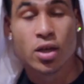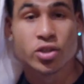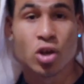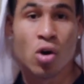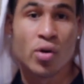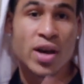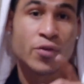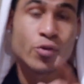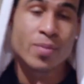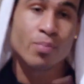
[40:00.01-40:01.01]
So if
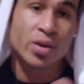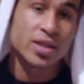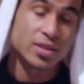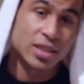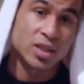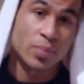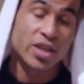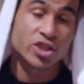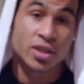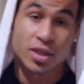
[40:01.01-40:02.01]
you can build
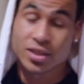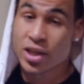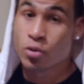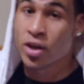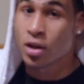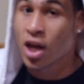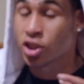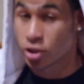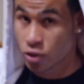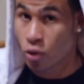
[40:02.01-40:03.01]
anticipation, let's say you want to launch
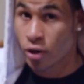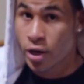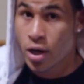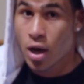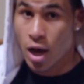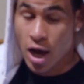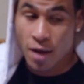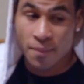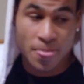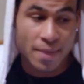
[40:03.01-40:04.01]
your store
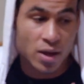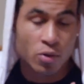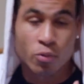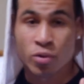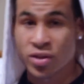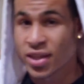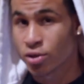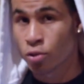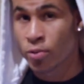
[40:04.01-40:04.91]
within 2